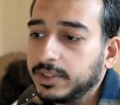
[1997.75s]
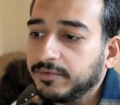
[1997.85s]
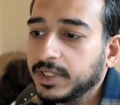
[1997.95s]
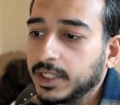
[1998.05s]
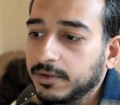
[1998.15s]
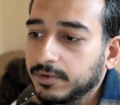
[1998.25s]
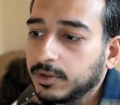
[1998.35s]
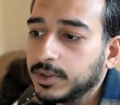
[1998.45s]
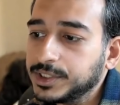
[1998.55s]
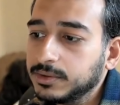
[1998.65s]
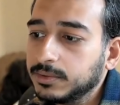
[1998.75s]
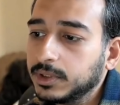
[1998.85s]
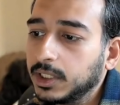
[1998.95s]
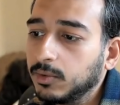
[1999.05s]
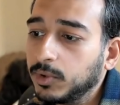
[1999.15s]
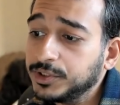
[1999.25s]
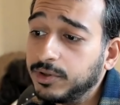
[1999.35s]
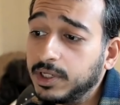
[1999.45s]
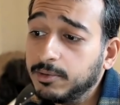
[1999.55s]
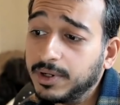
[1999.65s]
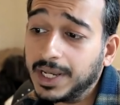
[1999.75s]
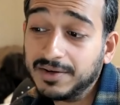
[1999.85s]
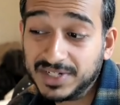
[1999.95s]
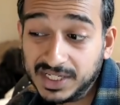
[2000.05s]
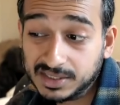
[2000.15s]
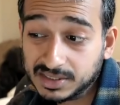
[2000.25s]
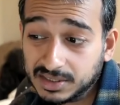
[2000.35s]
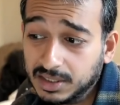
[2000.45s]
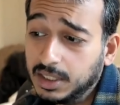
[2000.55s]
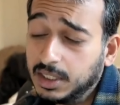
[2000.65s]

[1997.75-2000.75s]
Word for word: definitely kind of a question uh, what's your thing around nfts